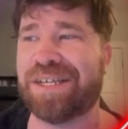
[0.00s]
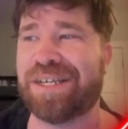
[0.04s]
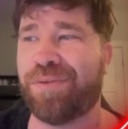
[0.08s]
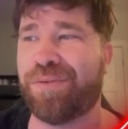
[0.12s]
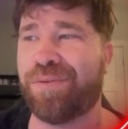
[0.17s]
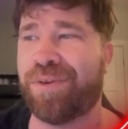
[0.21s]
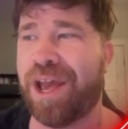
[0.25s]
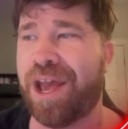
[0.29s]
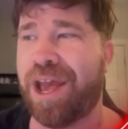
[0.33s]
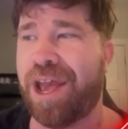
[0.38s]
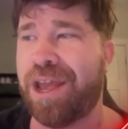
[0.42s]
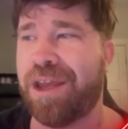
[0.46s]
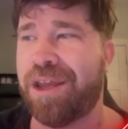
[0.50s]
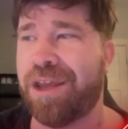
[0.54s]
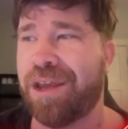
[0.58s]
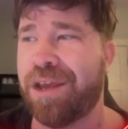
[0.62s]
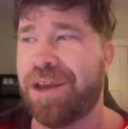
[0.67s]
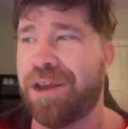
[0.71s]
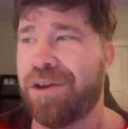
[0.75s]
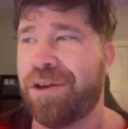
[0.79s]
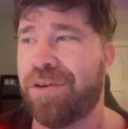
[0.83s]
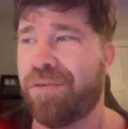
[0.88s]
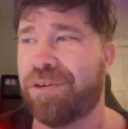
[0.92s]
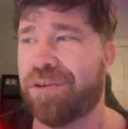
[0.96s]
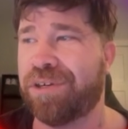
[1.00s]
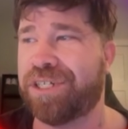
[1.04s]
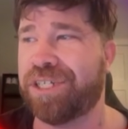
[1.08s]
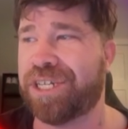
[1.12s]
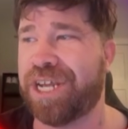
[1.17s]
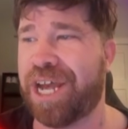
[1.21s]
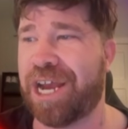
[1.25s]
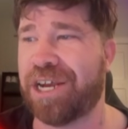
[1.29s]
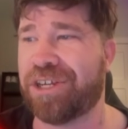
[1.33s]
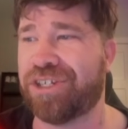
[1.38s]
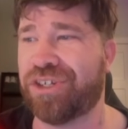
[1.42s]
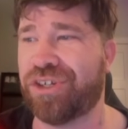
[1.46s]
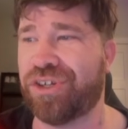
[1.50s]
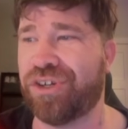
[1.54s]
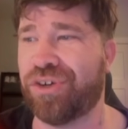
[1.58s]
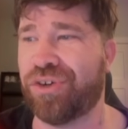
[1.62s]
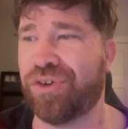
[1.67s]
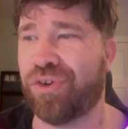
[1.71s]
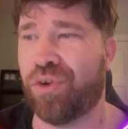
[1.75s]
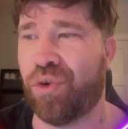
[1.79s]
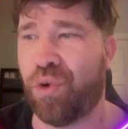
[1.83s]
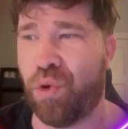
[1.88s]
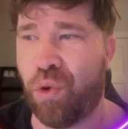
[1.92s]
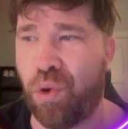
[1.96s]
Okay, which is actually
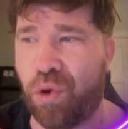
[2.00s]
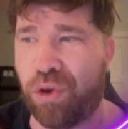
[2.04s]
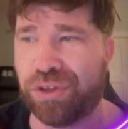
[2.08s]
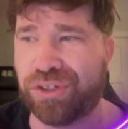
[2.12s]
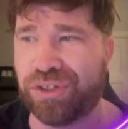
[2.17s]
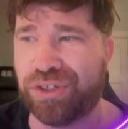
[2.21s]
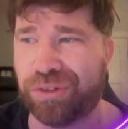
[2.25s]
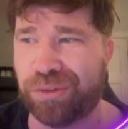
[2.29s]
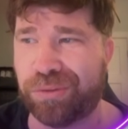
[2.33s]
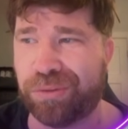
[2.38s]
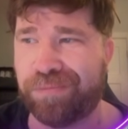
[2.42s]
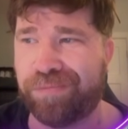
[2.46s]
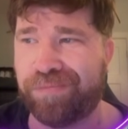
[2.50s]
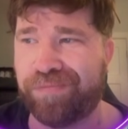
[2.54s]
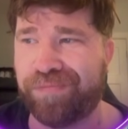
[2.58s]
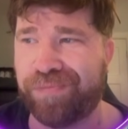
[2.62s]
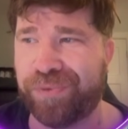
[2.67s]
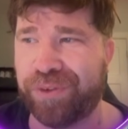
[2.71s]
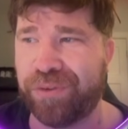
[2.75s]
awesome.